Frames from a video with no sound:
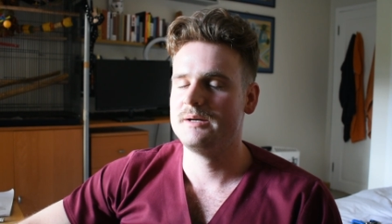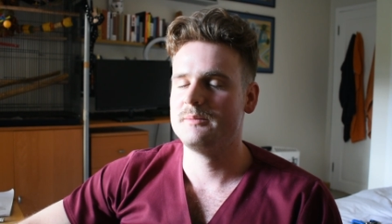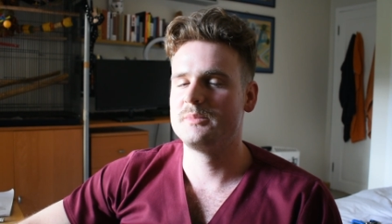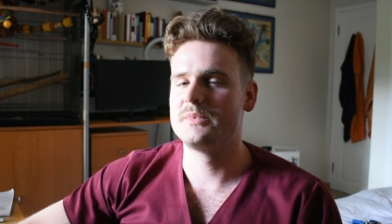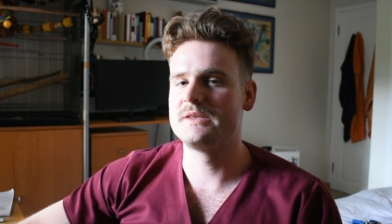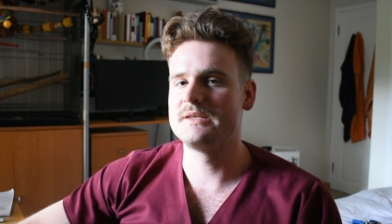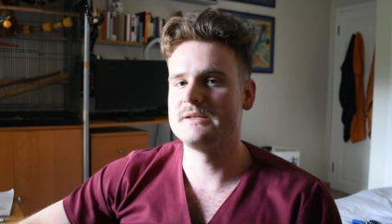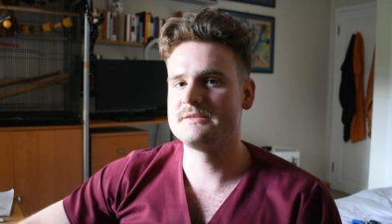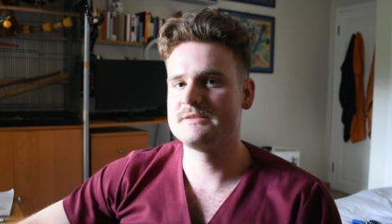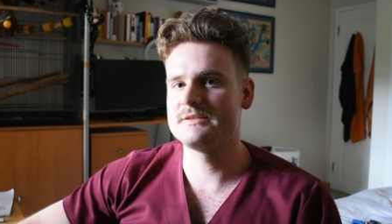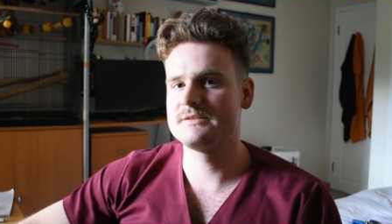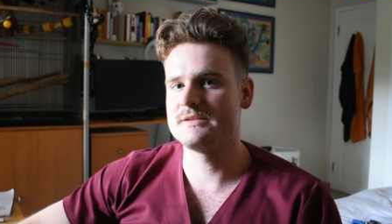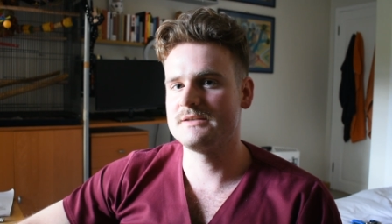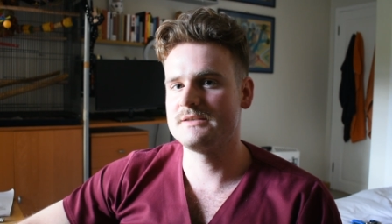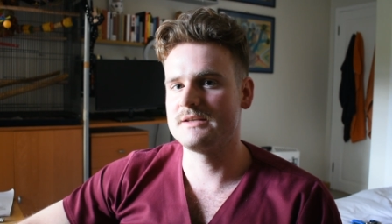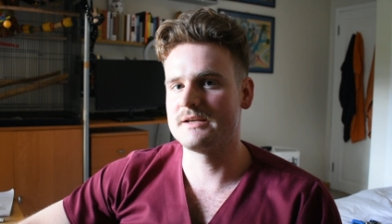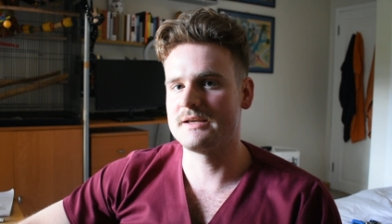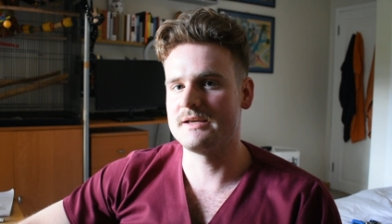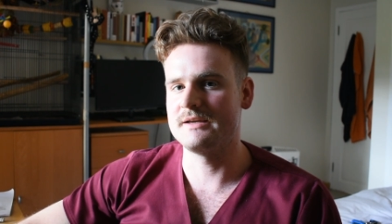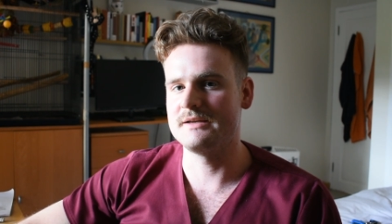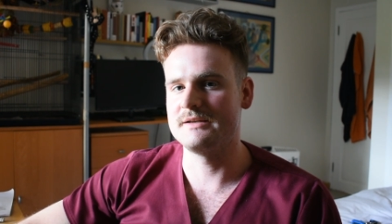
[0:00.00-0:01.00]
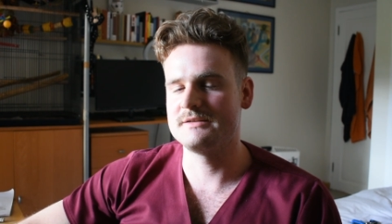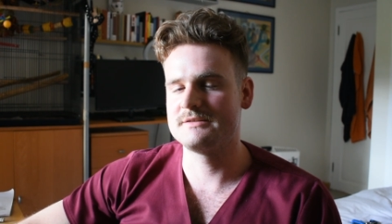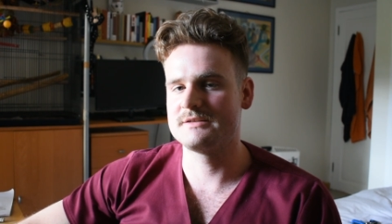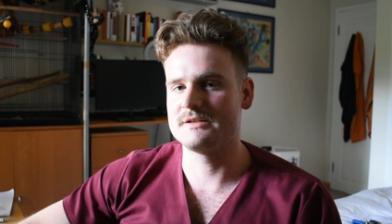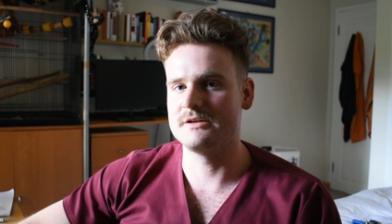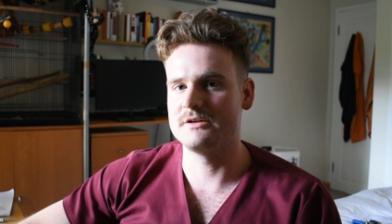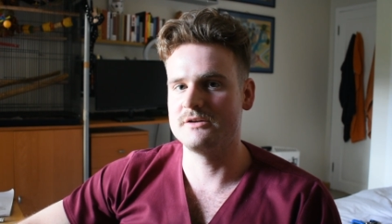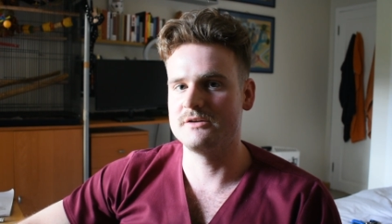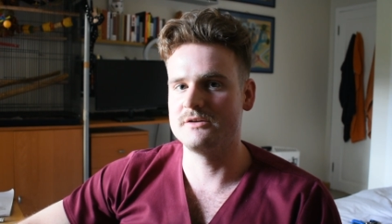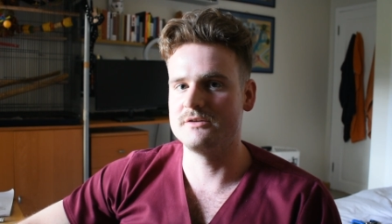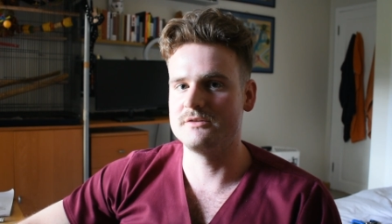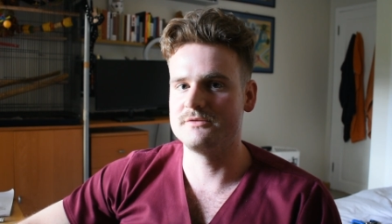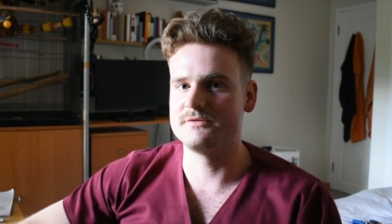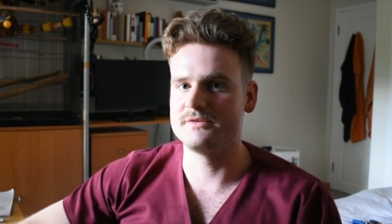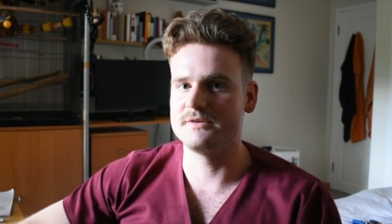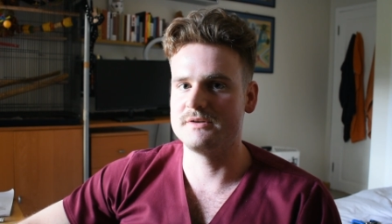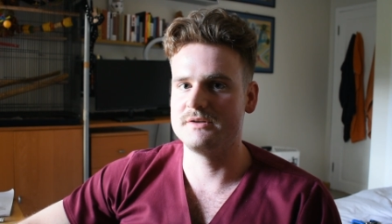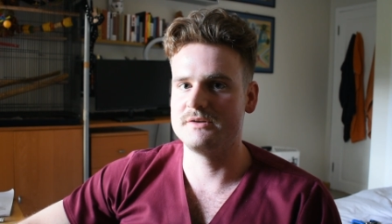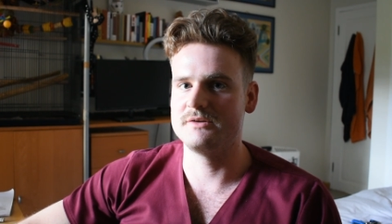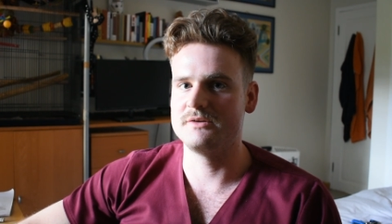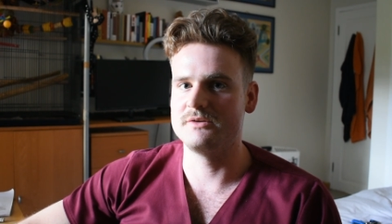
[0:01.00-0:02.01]
But this is in the case of
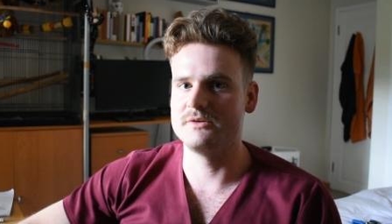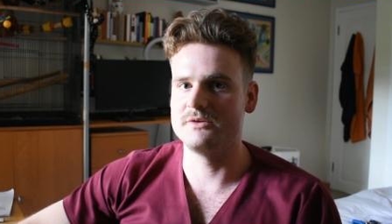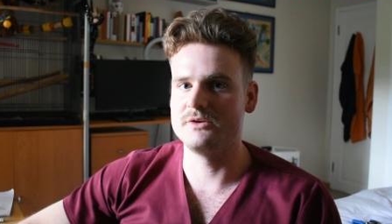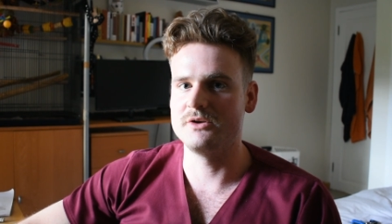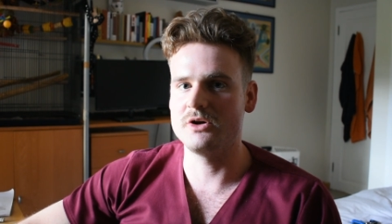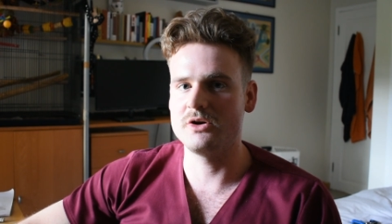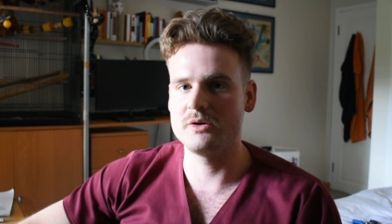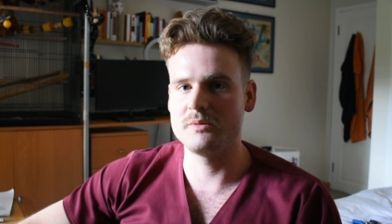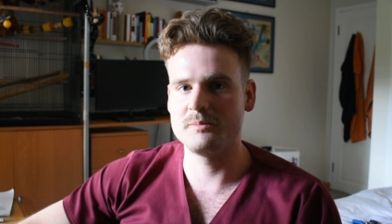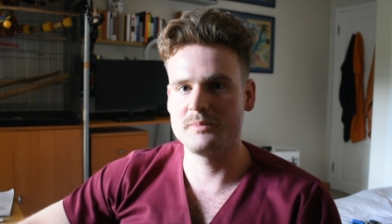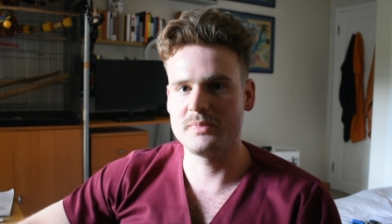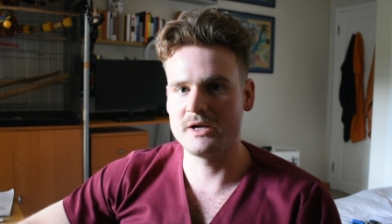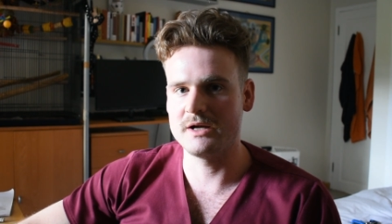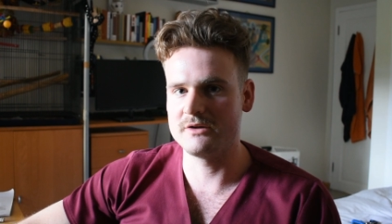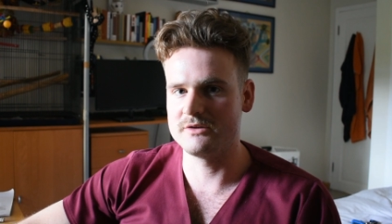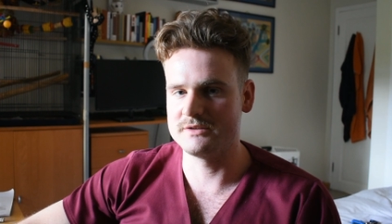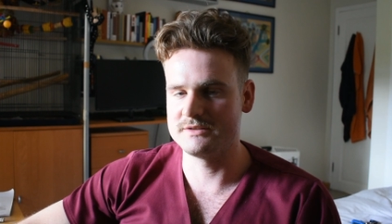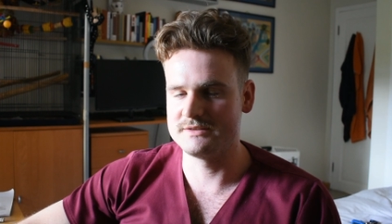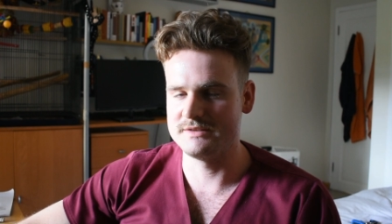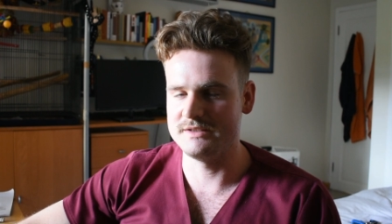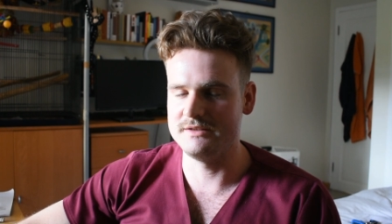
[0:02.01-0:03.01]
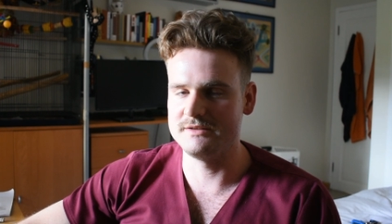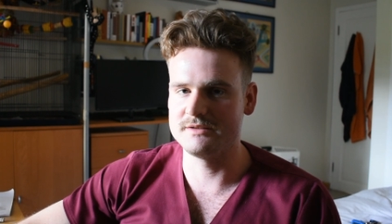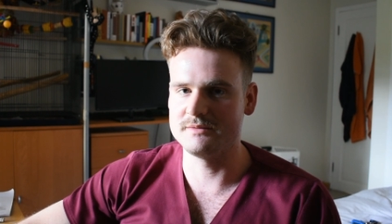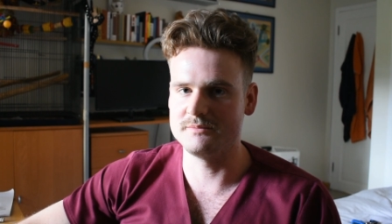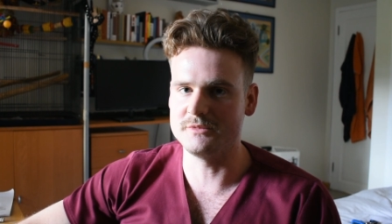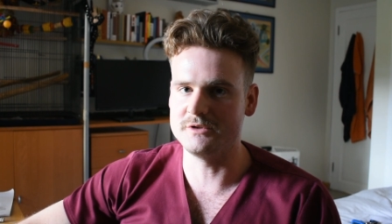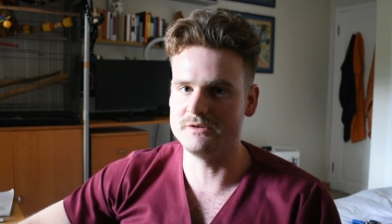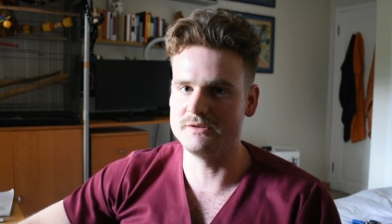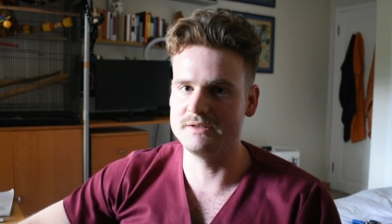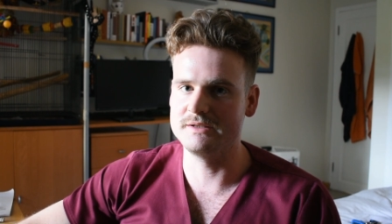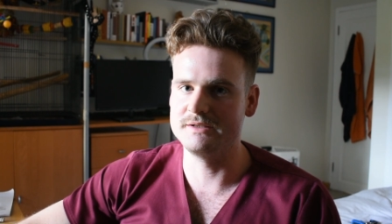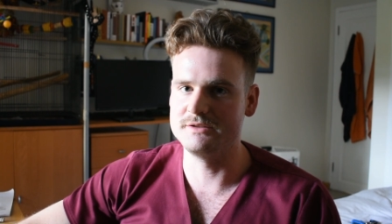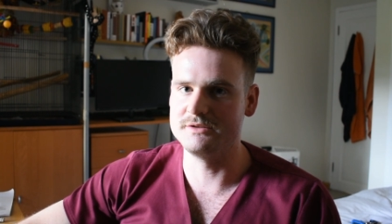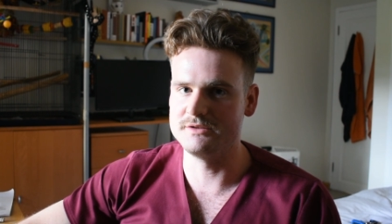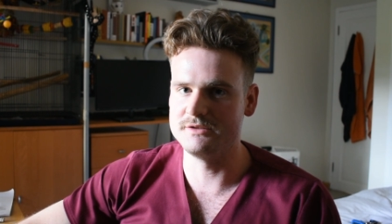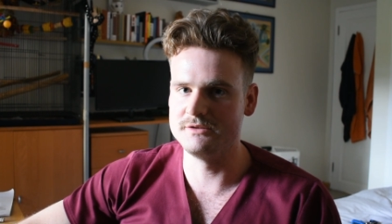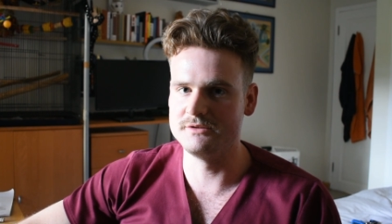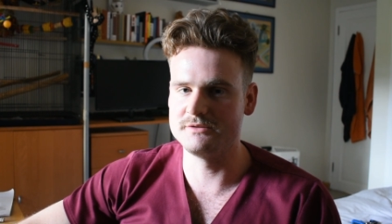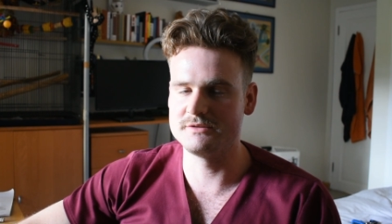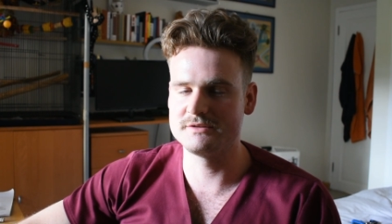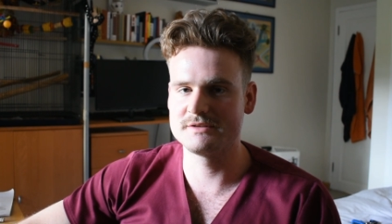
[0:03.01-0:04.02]
non-paracetamol
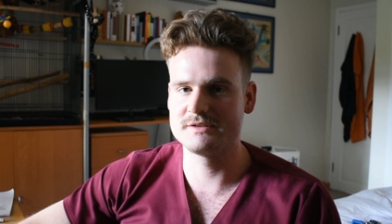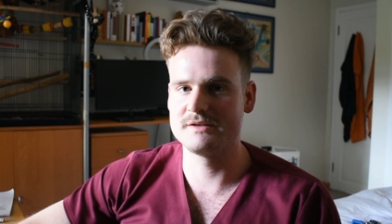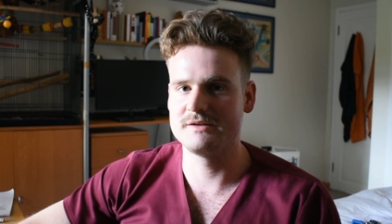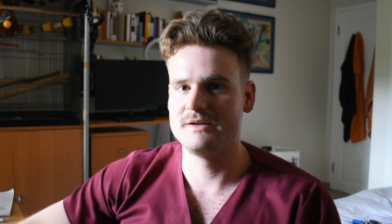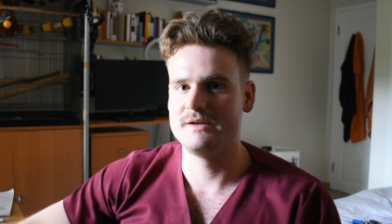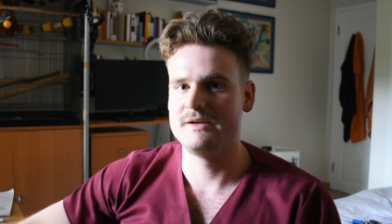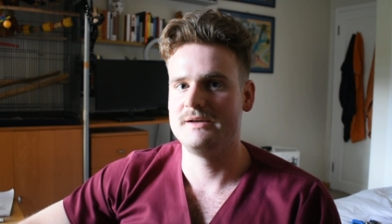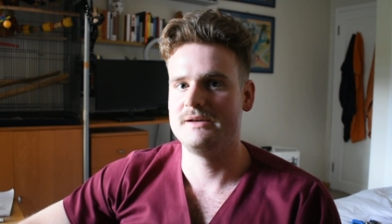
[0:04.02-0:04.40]
induced